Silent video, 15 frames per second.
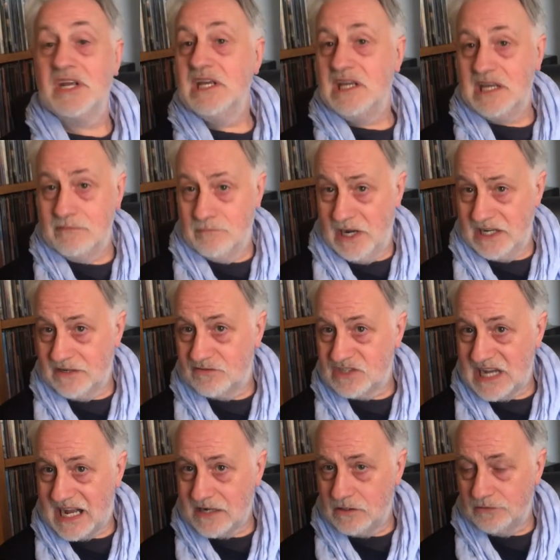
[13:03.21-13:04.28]
He might have
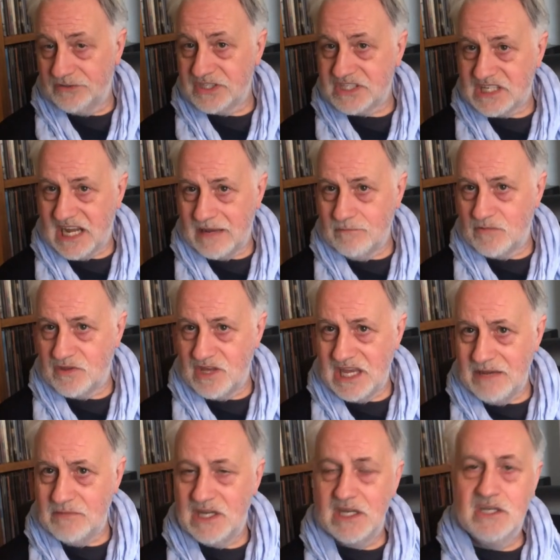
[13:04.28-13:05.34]
tackled the same
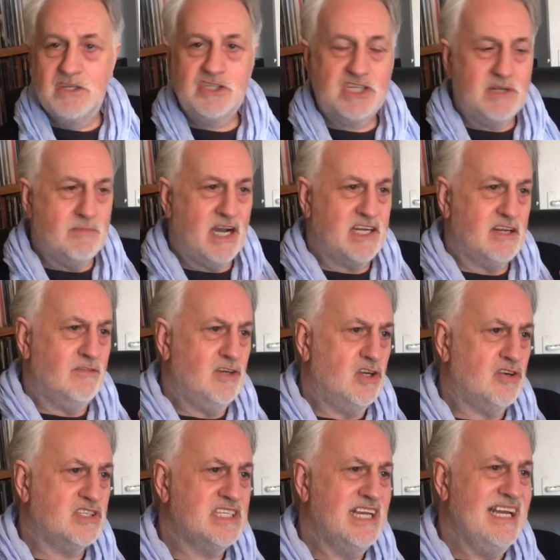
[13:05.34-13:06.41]
theme, she might have
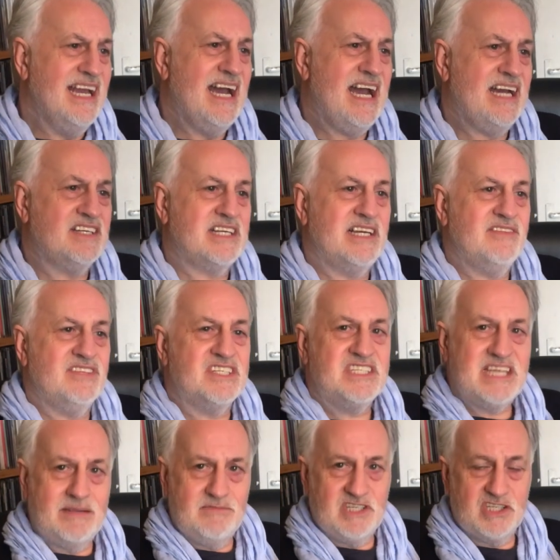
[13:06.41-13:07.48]
looked at the
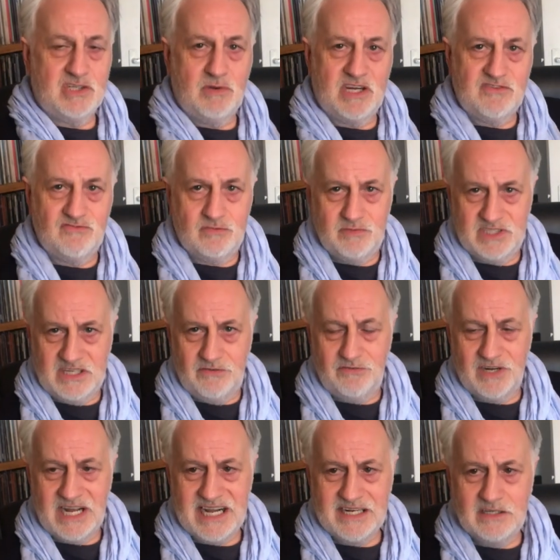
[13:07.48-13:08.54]
same situation from a
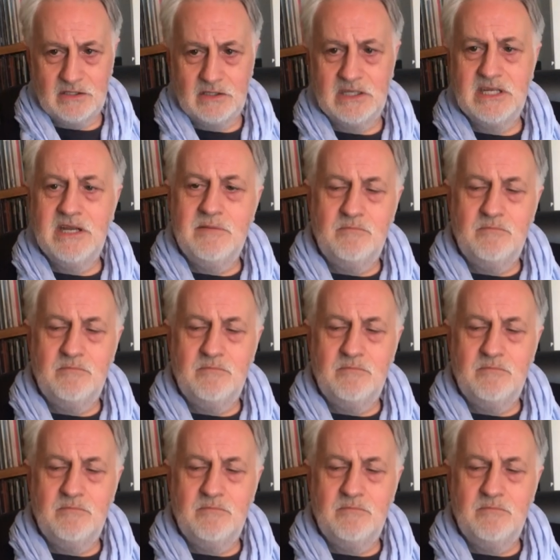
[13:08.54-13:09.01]
different angle,